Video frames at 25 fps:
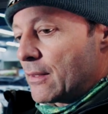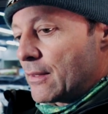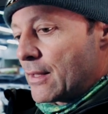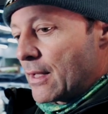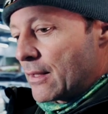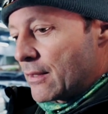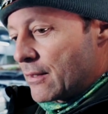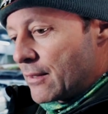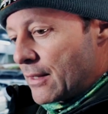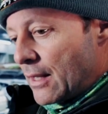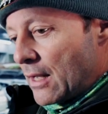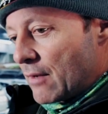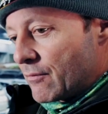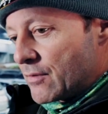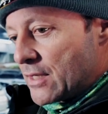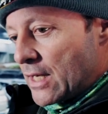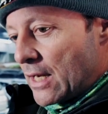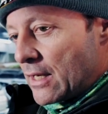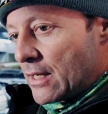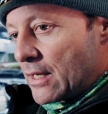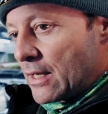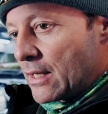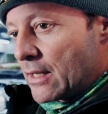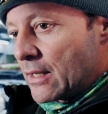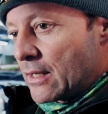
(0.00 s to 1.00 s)
The other thing I've
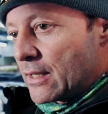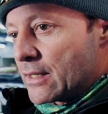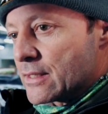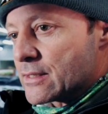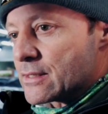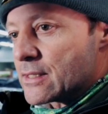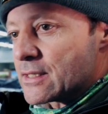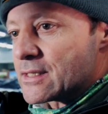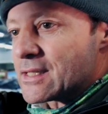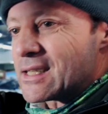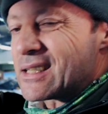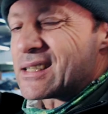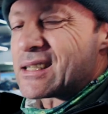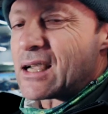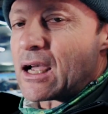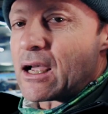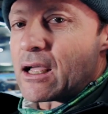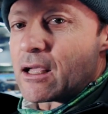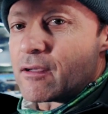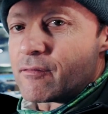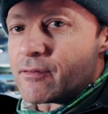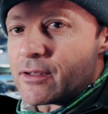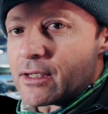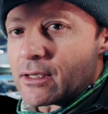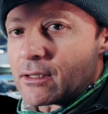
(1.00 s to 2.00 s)
done here is this
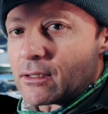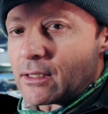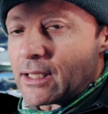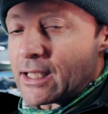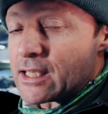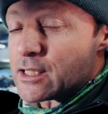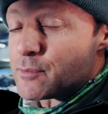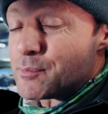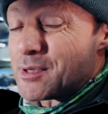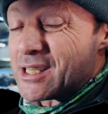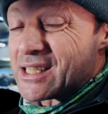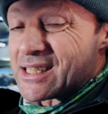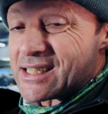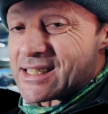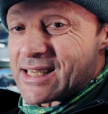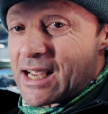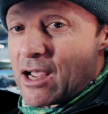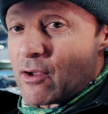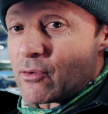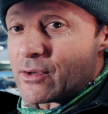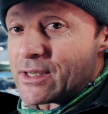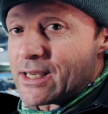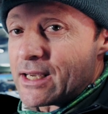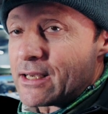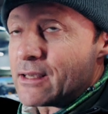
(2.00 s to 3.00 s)
entire vehicle has been
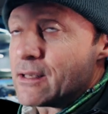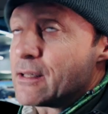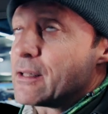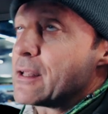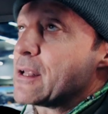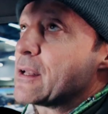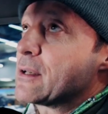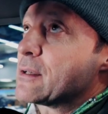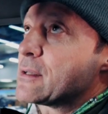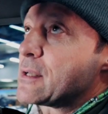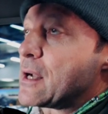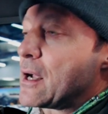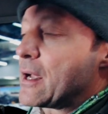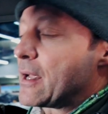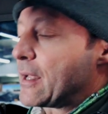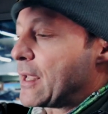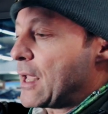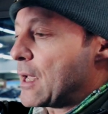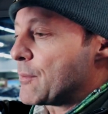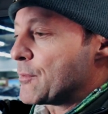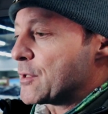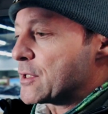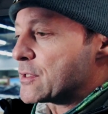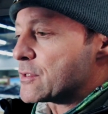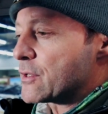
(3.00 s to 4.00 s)
sound deadened, the entire
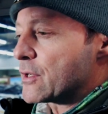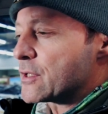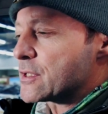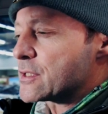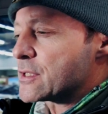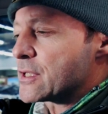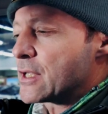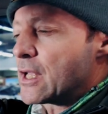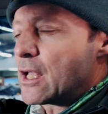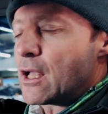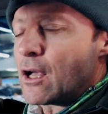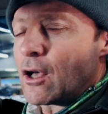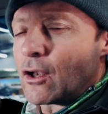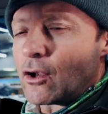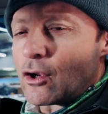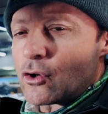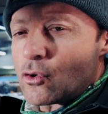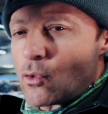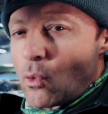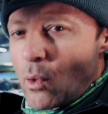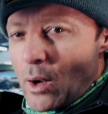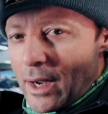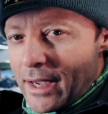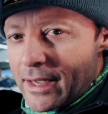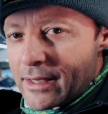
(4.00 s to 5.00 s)
cabin. So it's a
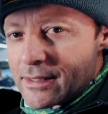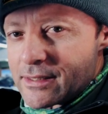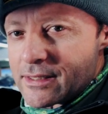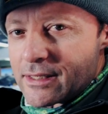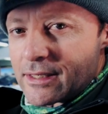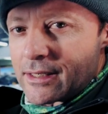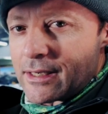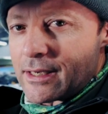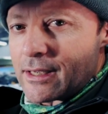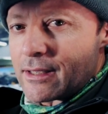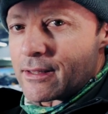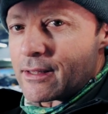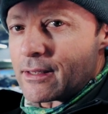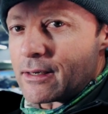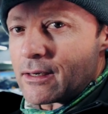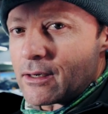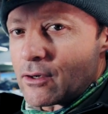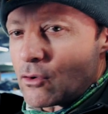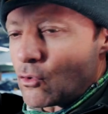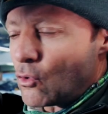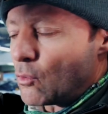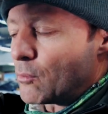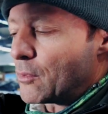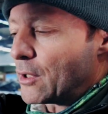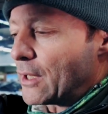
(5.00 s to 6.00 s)
lot quieter in here than
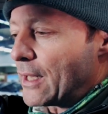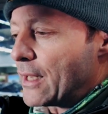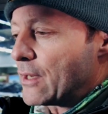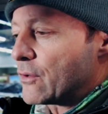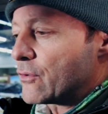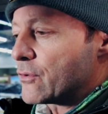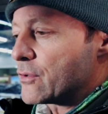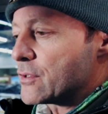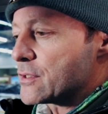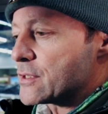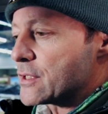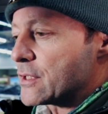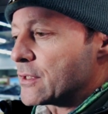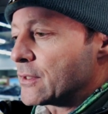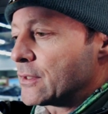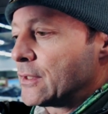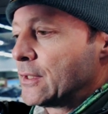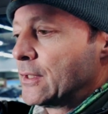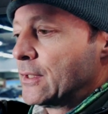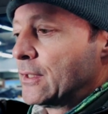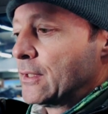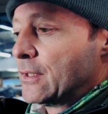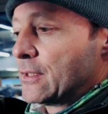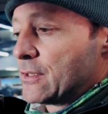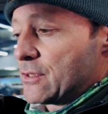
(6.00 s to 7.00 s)
in a normal Land Cruiser.
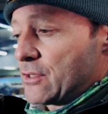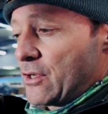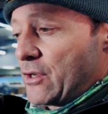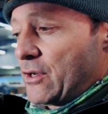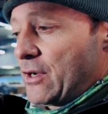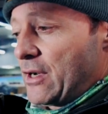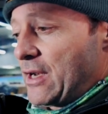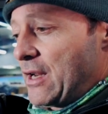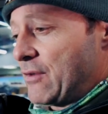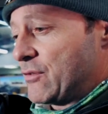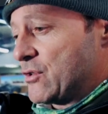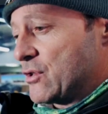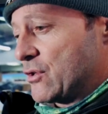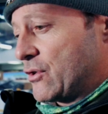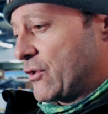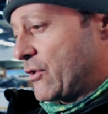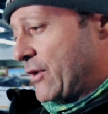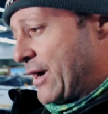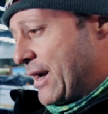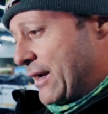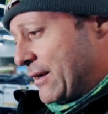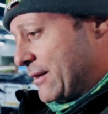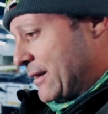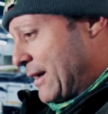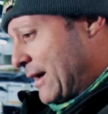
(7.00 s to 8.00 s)
So you don't have to
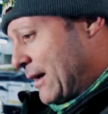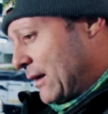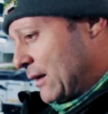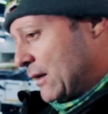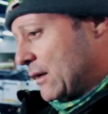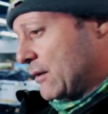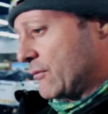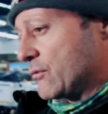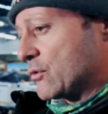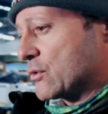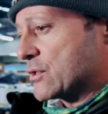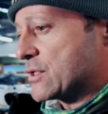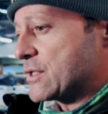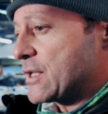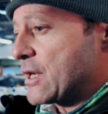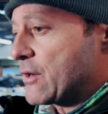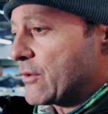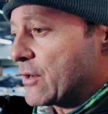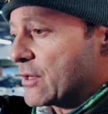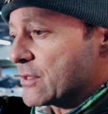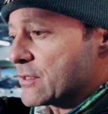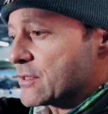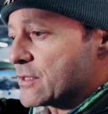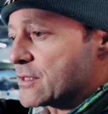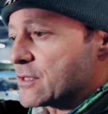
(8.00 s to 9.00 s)
crank the hell out of your
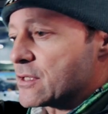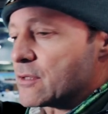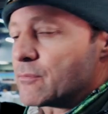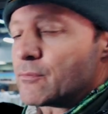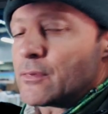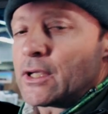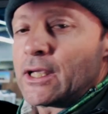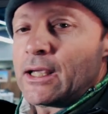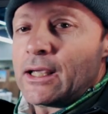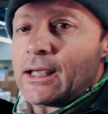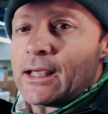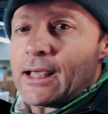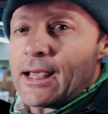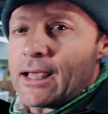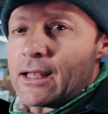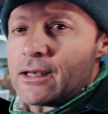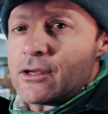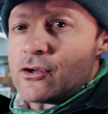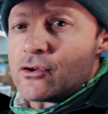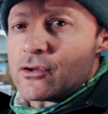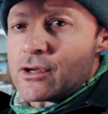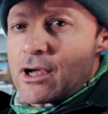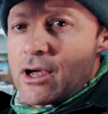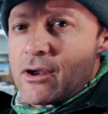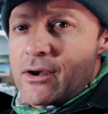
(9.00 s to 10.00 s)
stereo system,
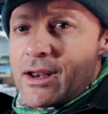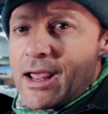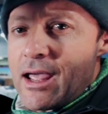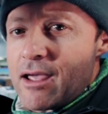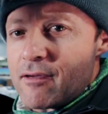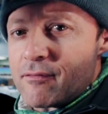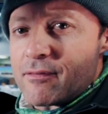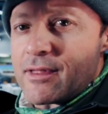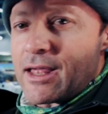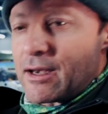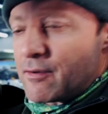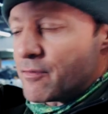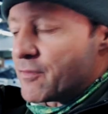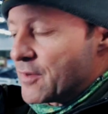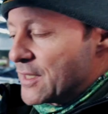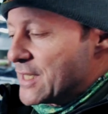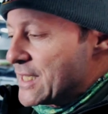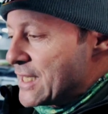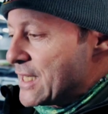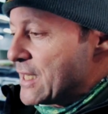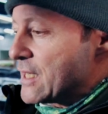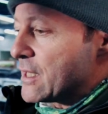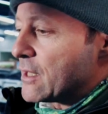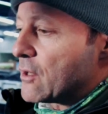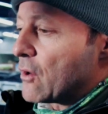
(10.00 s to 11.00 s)
and you don't have that
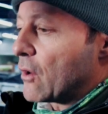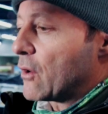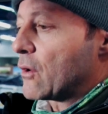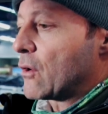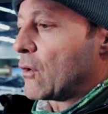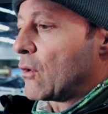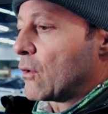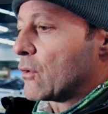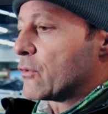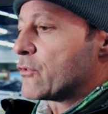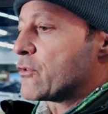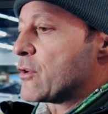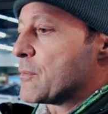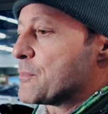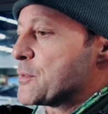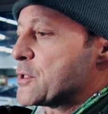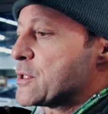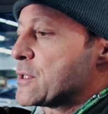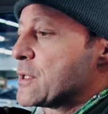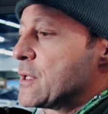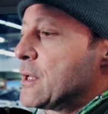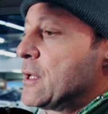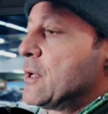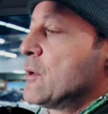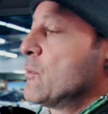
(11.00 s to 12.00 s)
fatigue on long
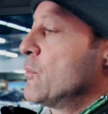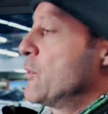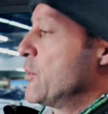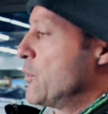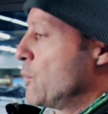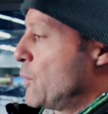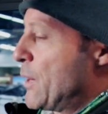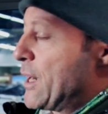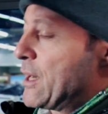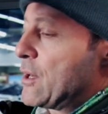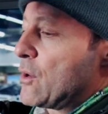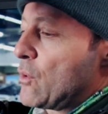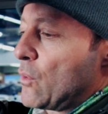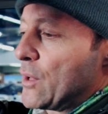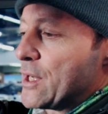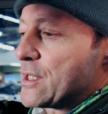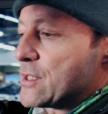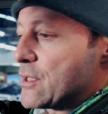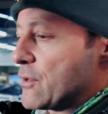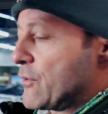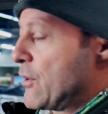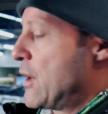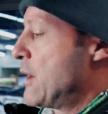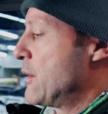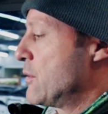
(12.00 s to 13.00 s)
trips with wind
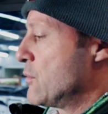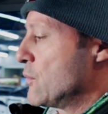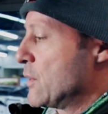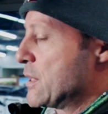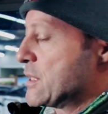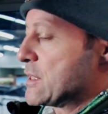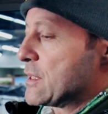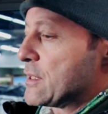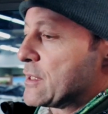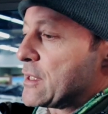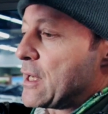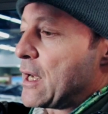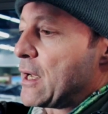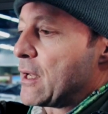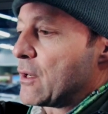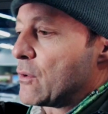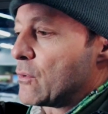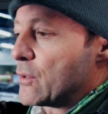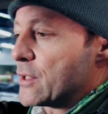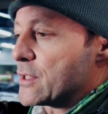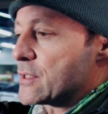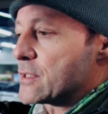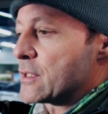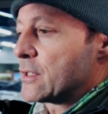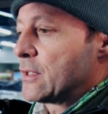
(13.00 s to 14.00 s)
noise and road noise and tire
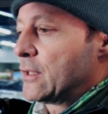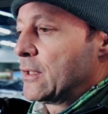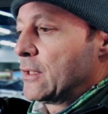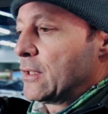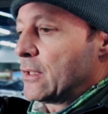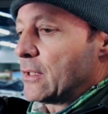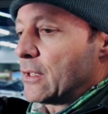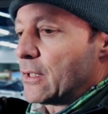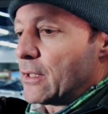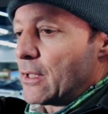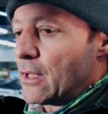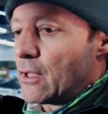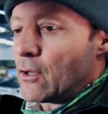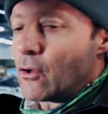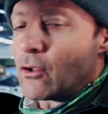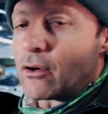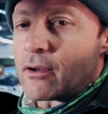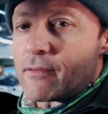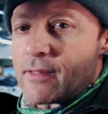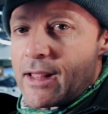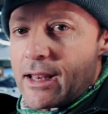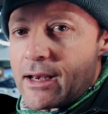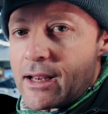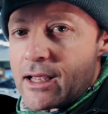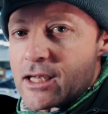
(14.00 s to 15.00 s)
noise. A lot
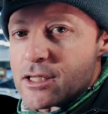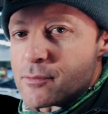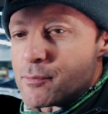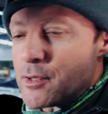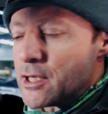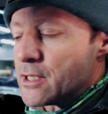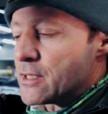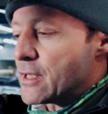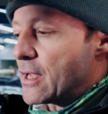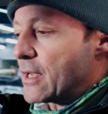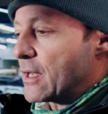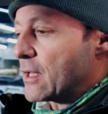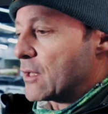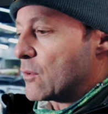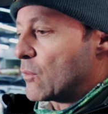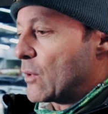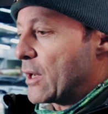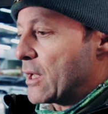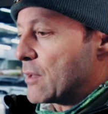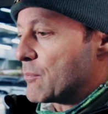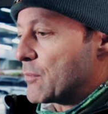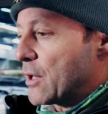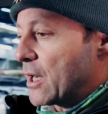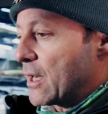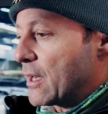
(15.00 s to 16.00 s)
of that has been taken
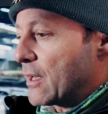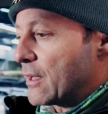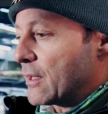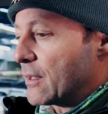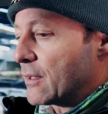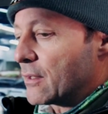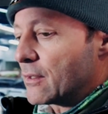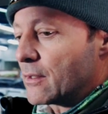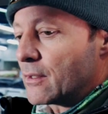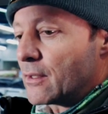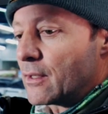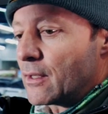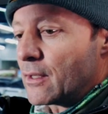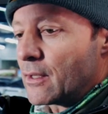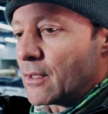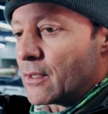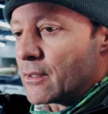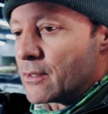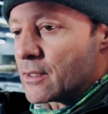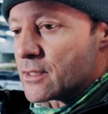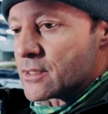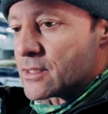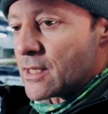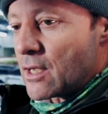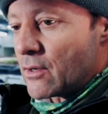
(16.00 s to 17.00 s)
away by
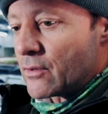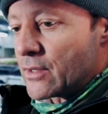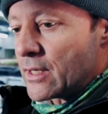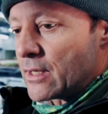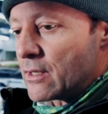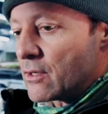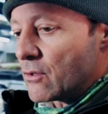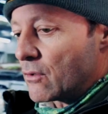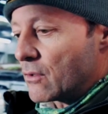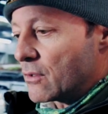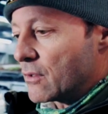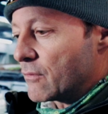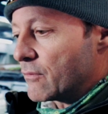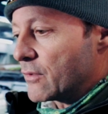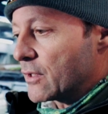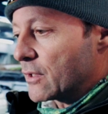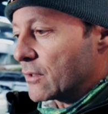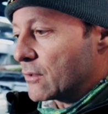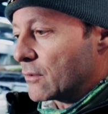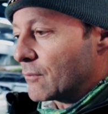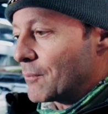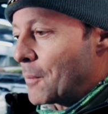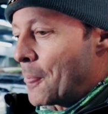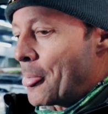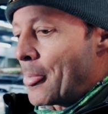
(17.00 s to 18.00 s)
the sound deadening on the
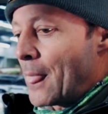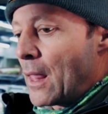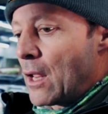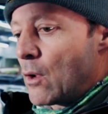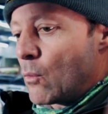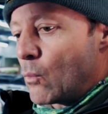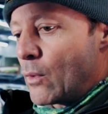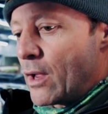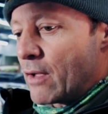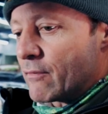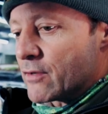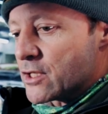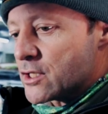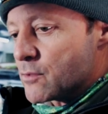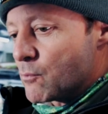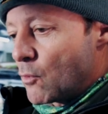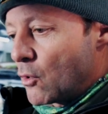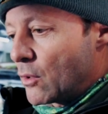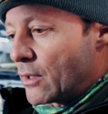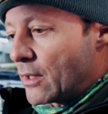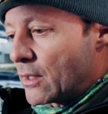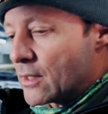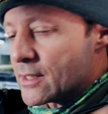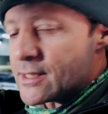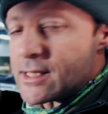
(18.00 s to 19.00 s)
vehicle. We have a
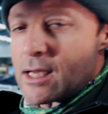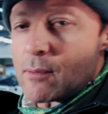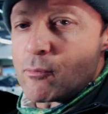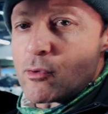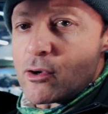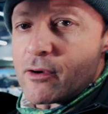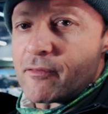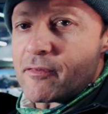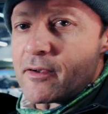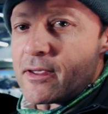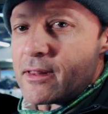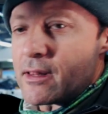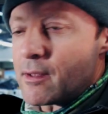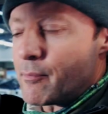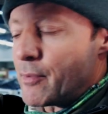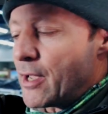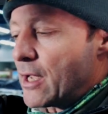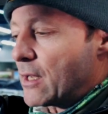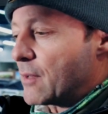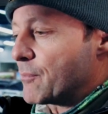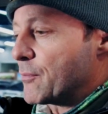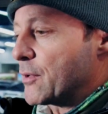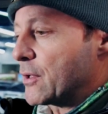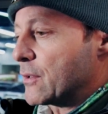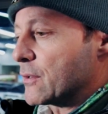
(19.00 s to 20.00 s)
small little subwoofer in the
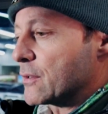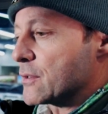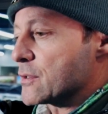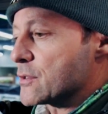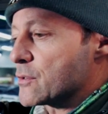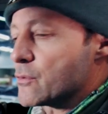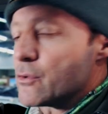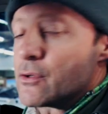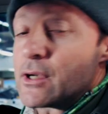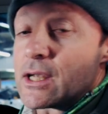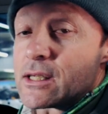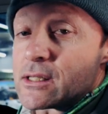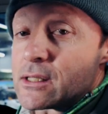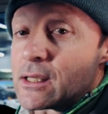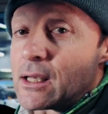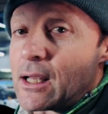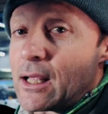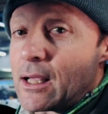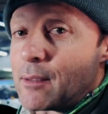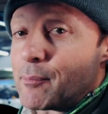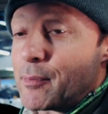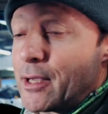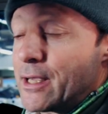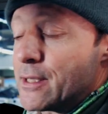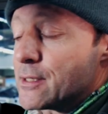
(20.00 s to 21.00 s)
back because who doesn't
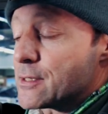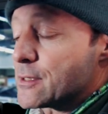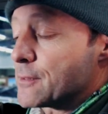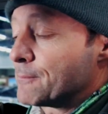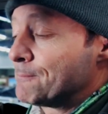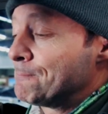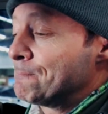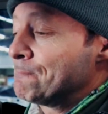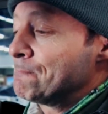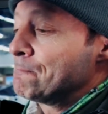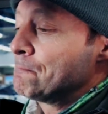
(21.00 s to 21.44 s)
like bass?